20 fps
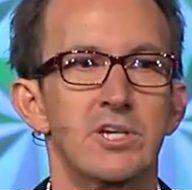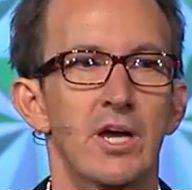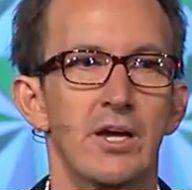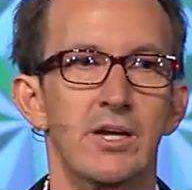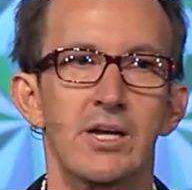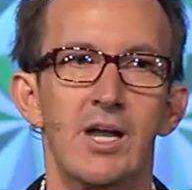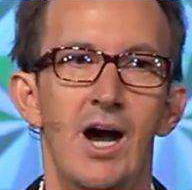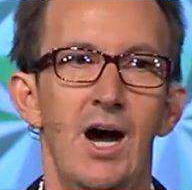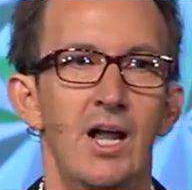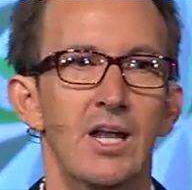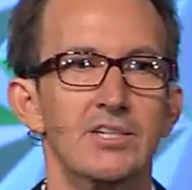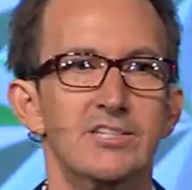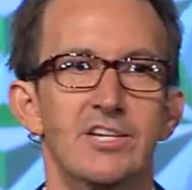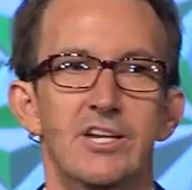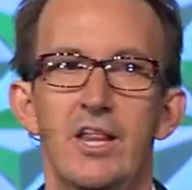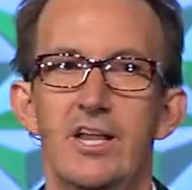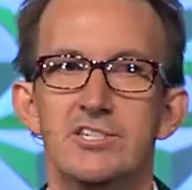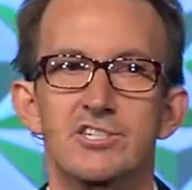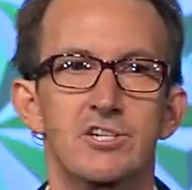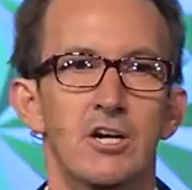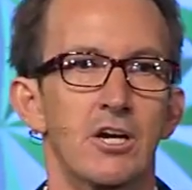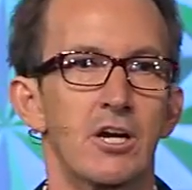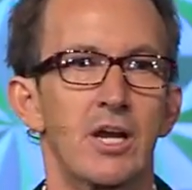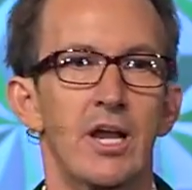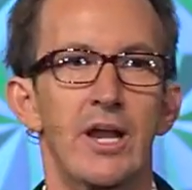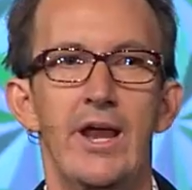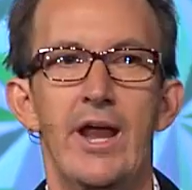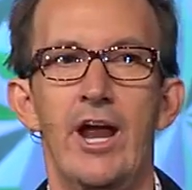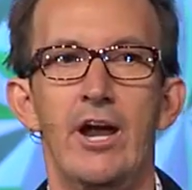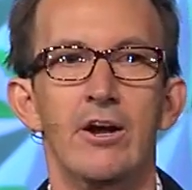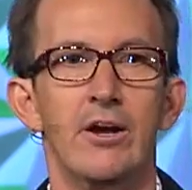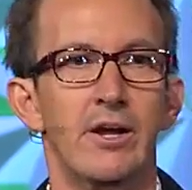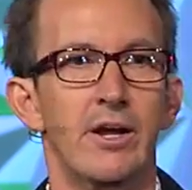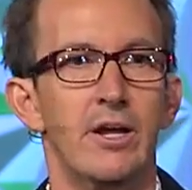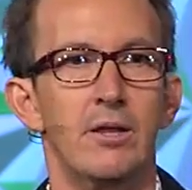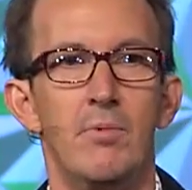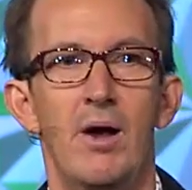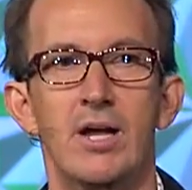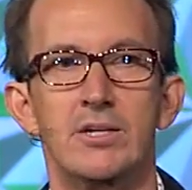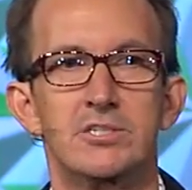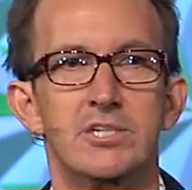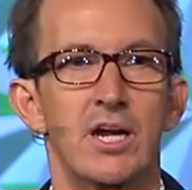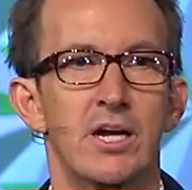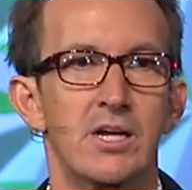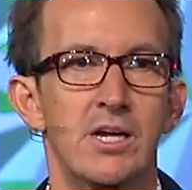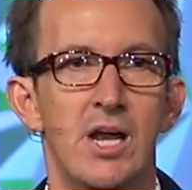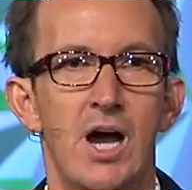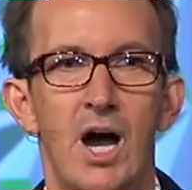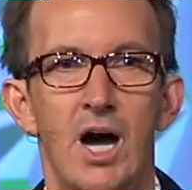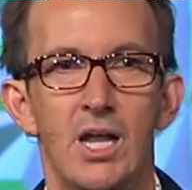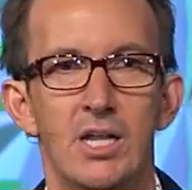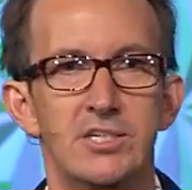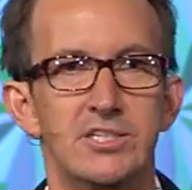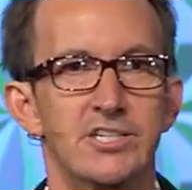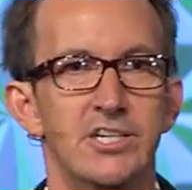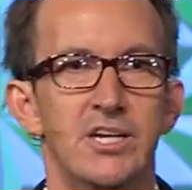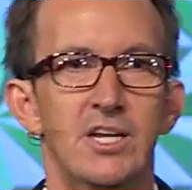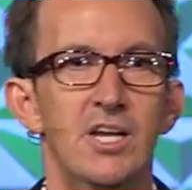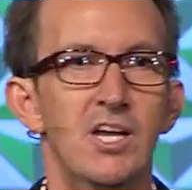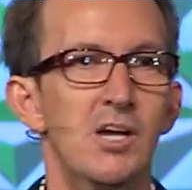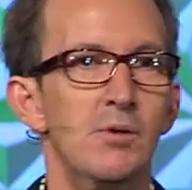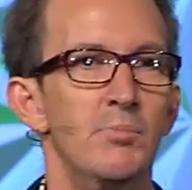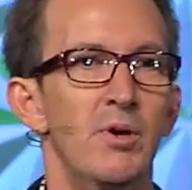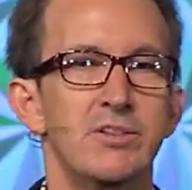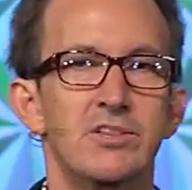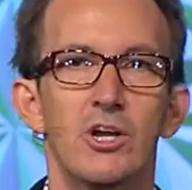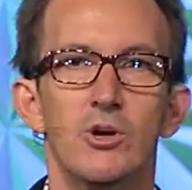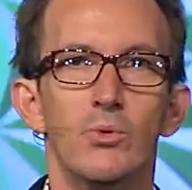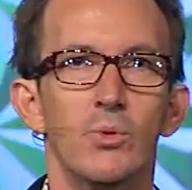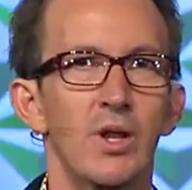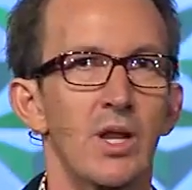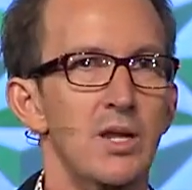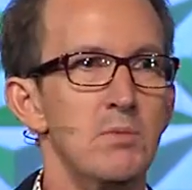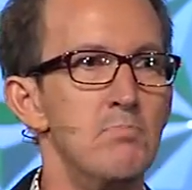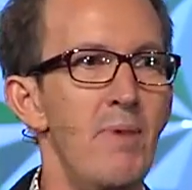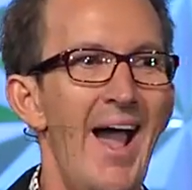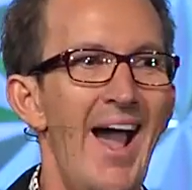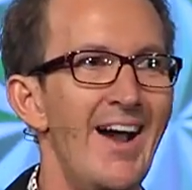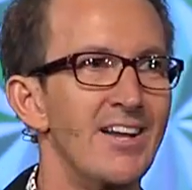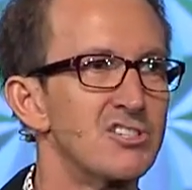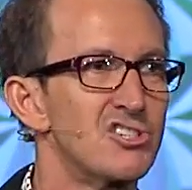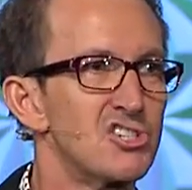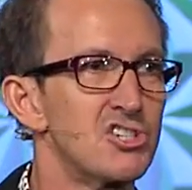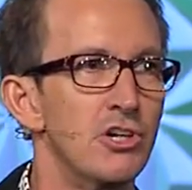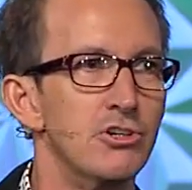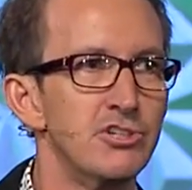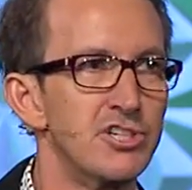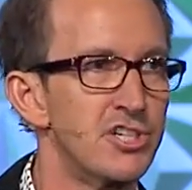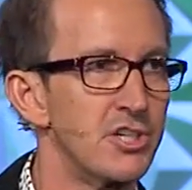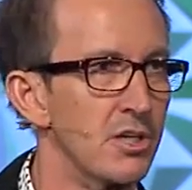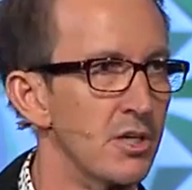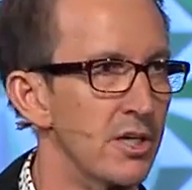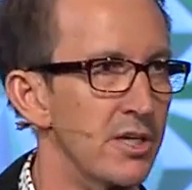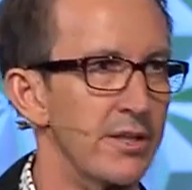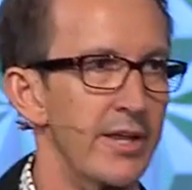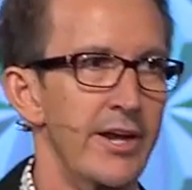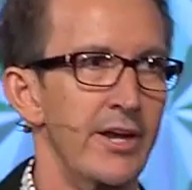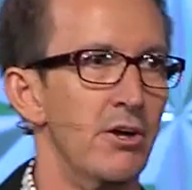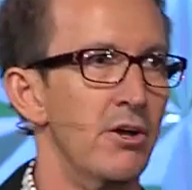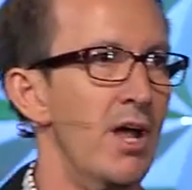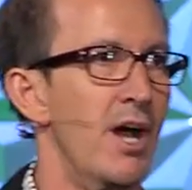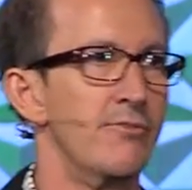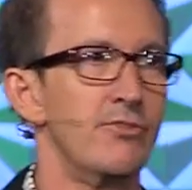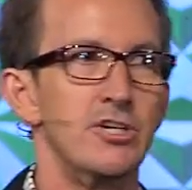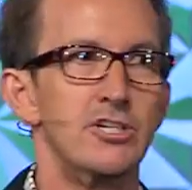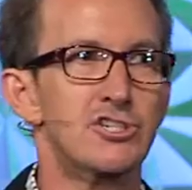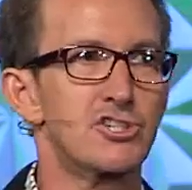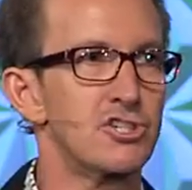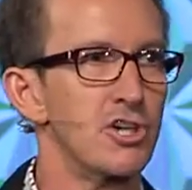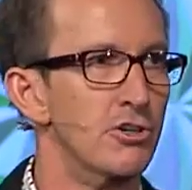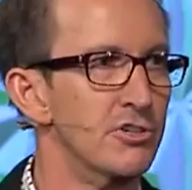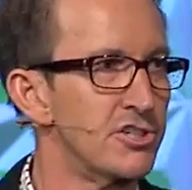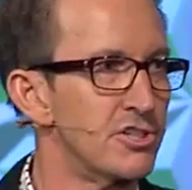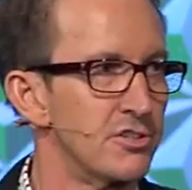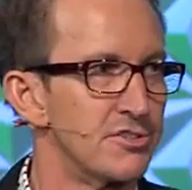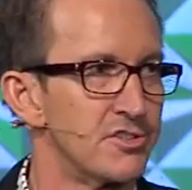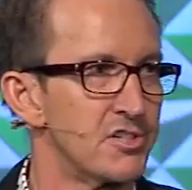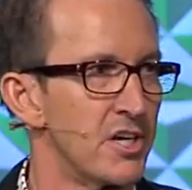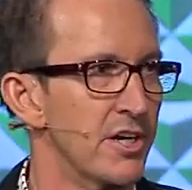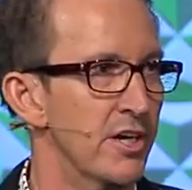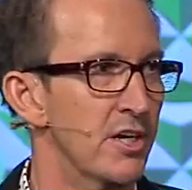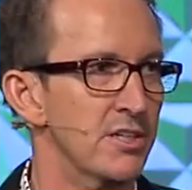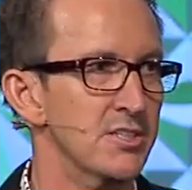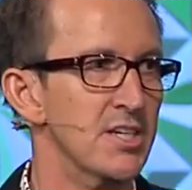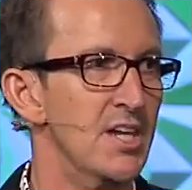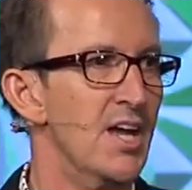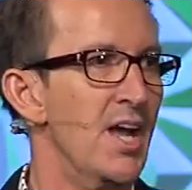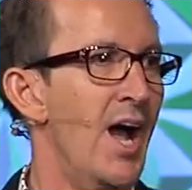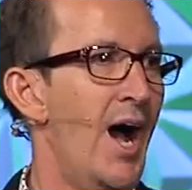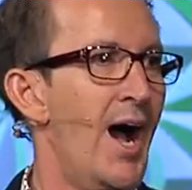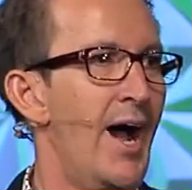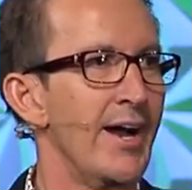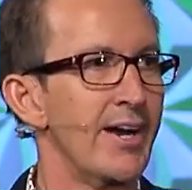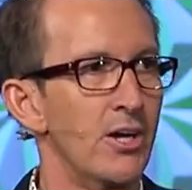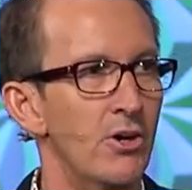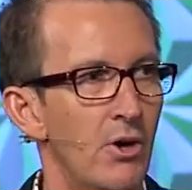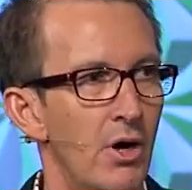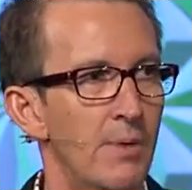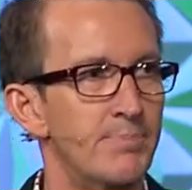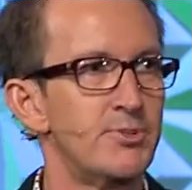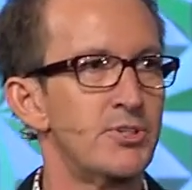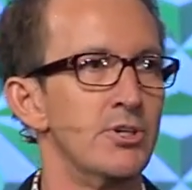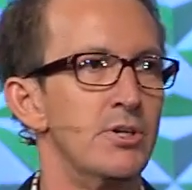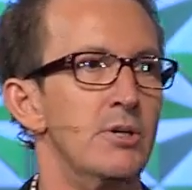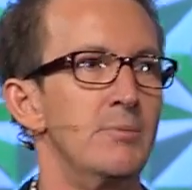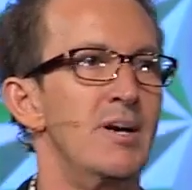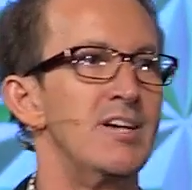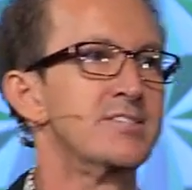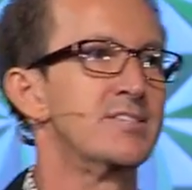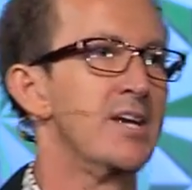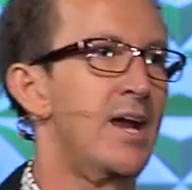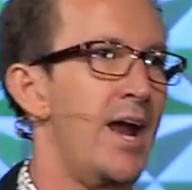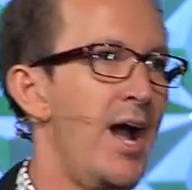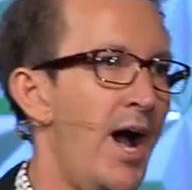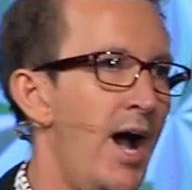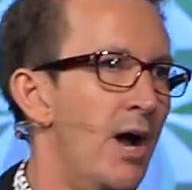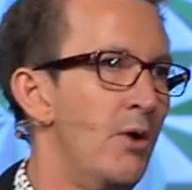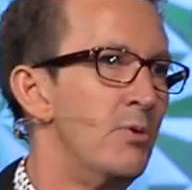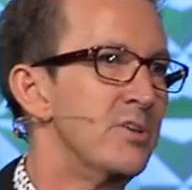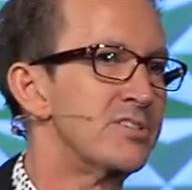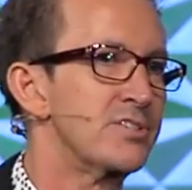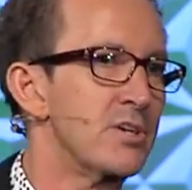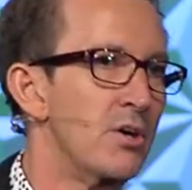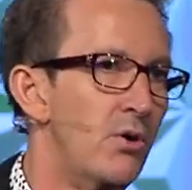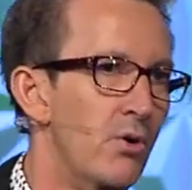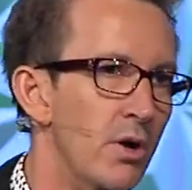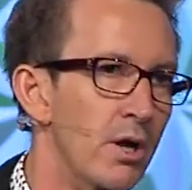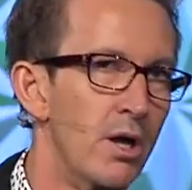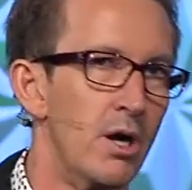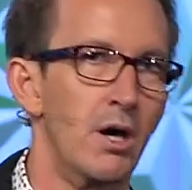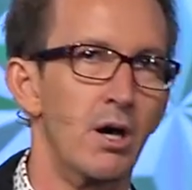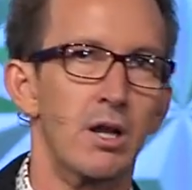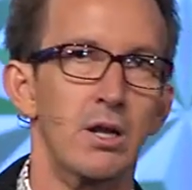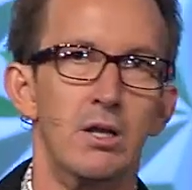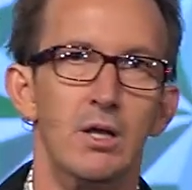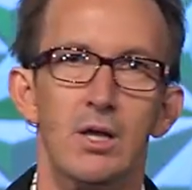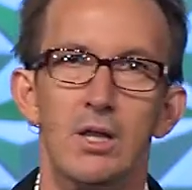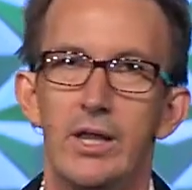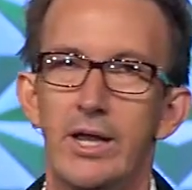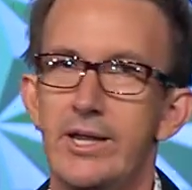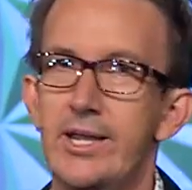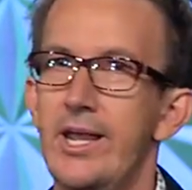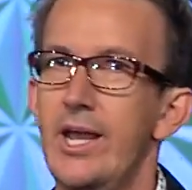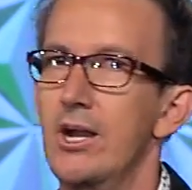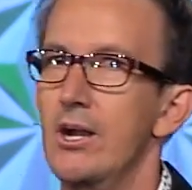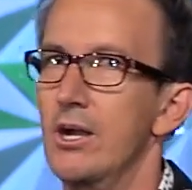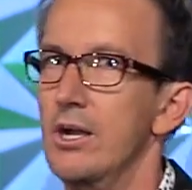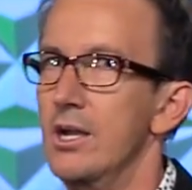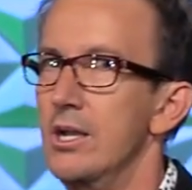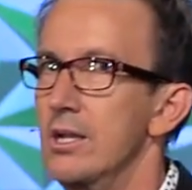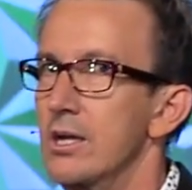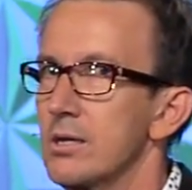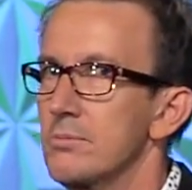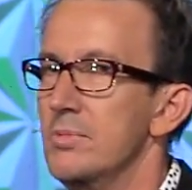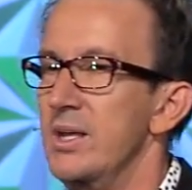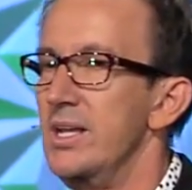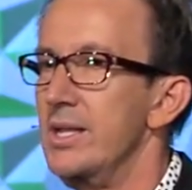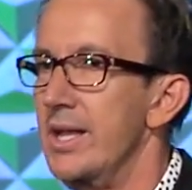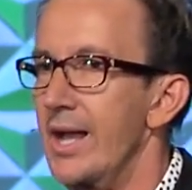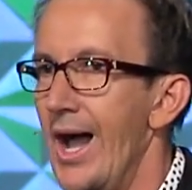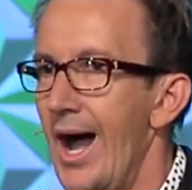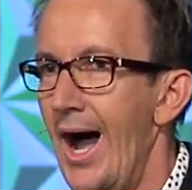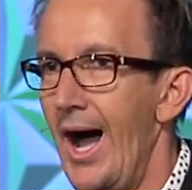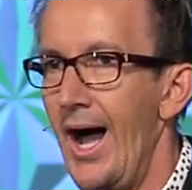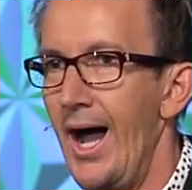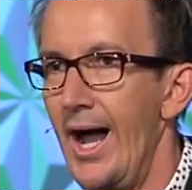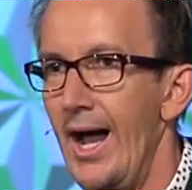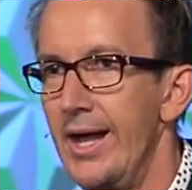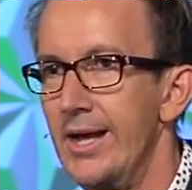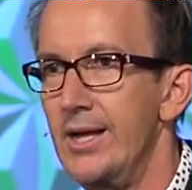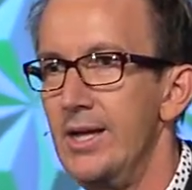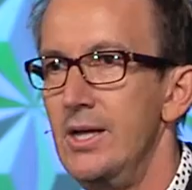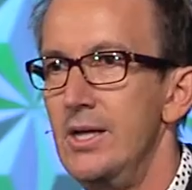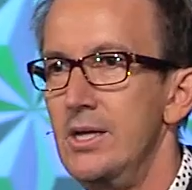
technology. They start getting arrogant about technology, but they're really bad socially. They don't have good social skill. I go up to them, I say, Hi, what's going on? They can't hardly look me in the eye.